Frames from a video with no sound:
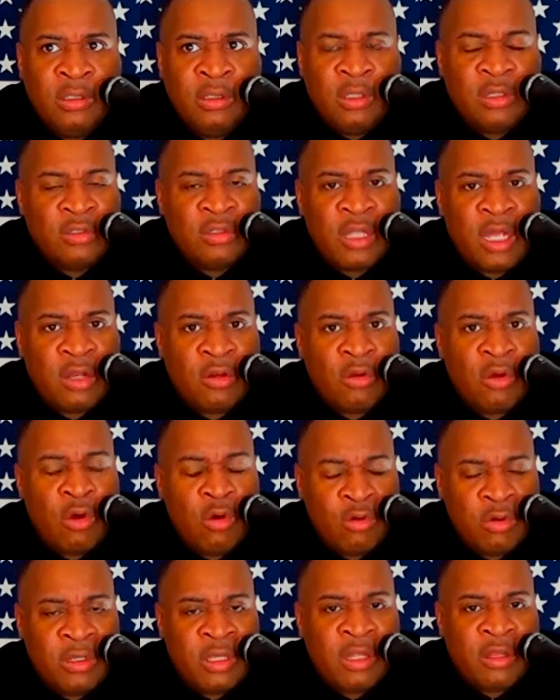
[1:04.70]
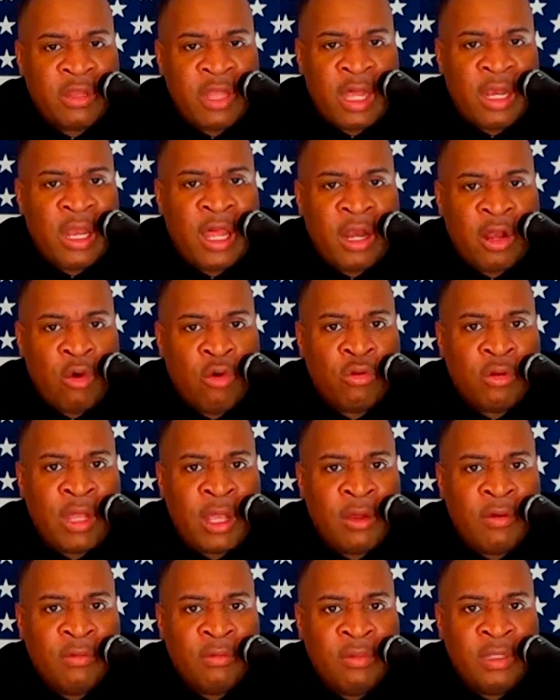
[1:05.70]
That's not a lot of
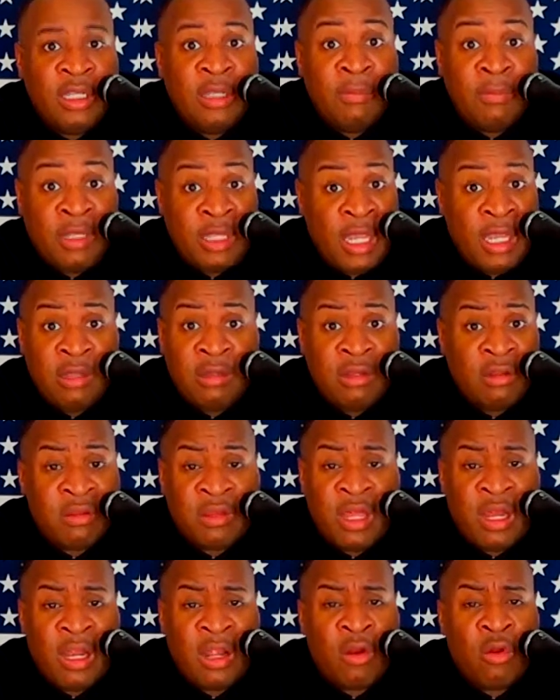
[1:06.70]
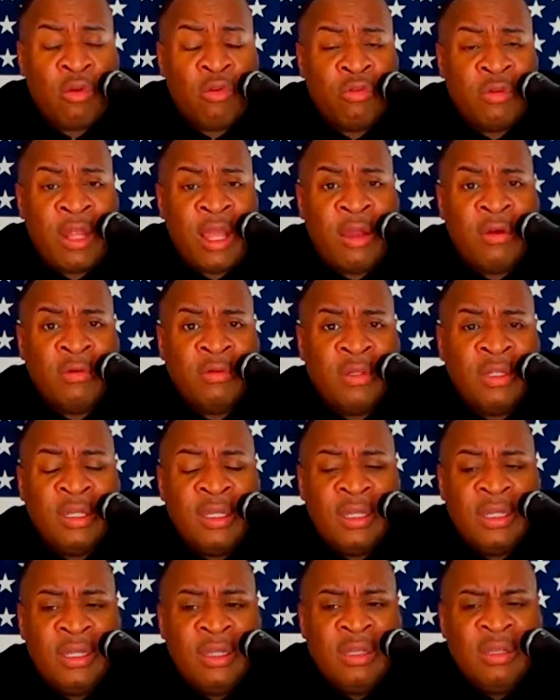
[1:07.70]
holdout. NBA, that's not a lot of holdout.
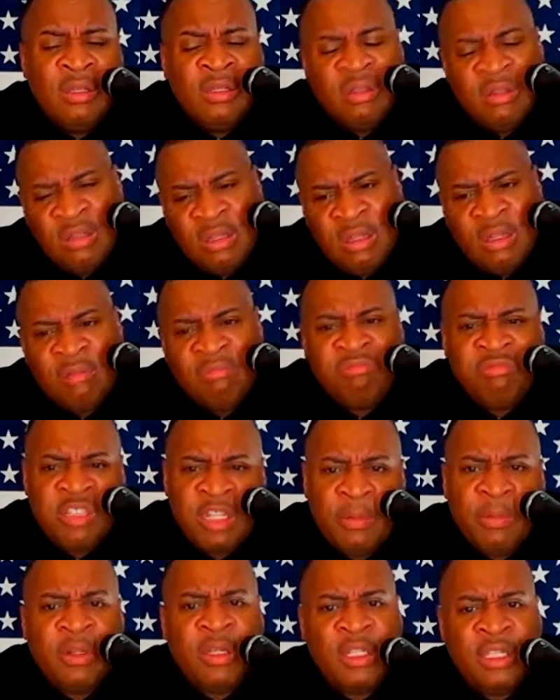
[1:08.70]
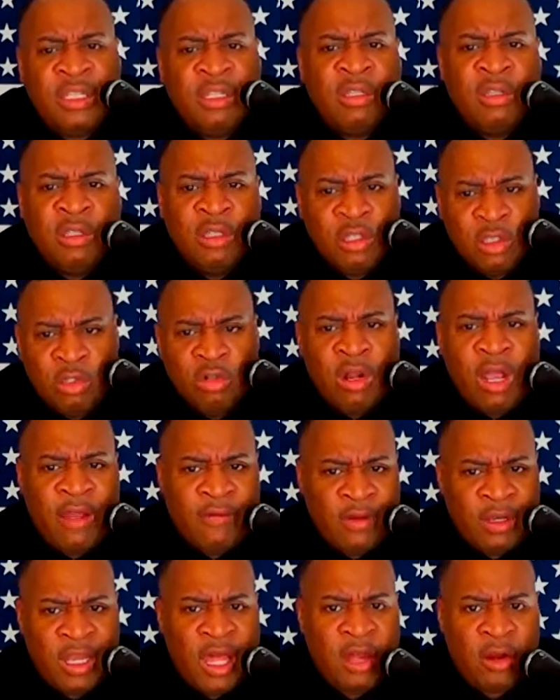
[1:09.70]
And typically, you don't
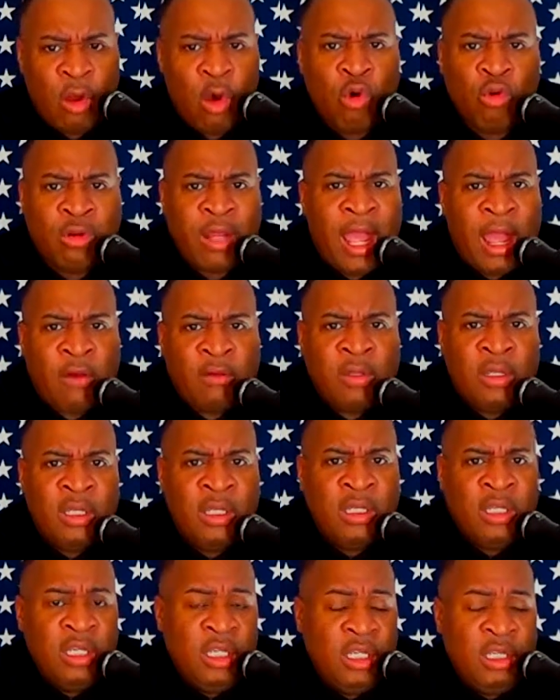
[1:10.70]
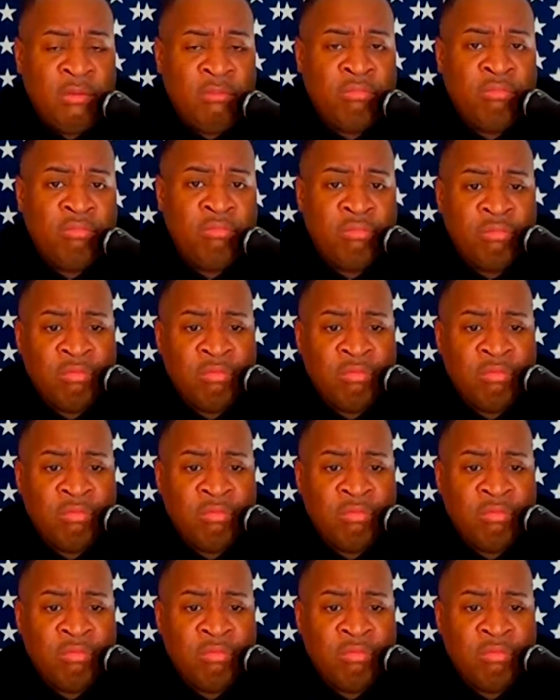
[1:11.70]
have a lot of holdout in